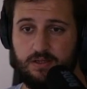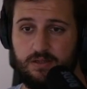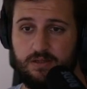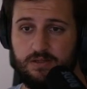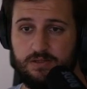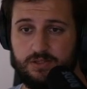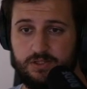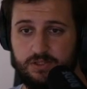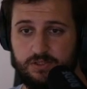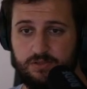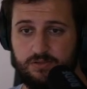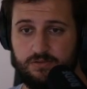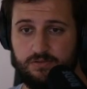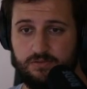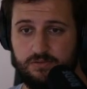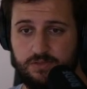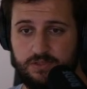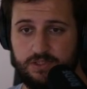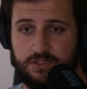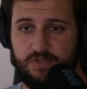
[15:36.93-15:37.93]
that you
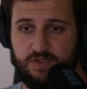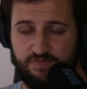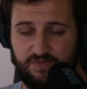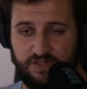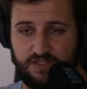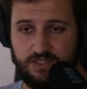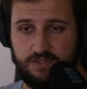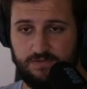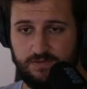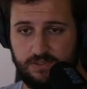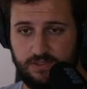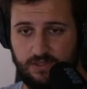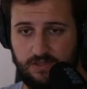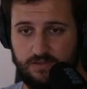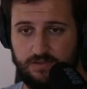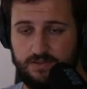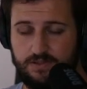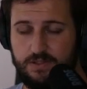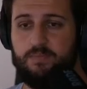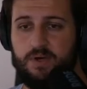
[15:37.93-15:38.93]
use defensive
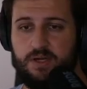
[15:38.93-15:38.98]
stance,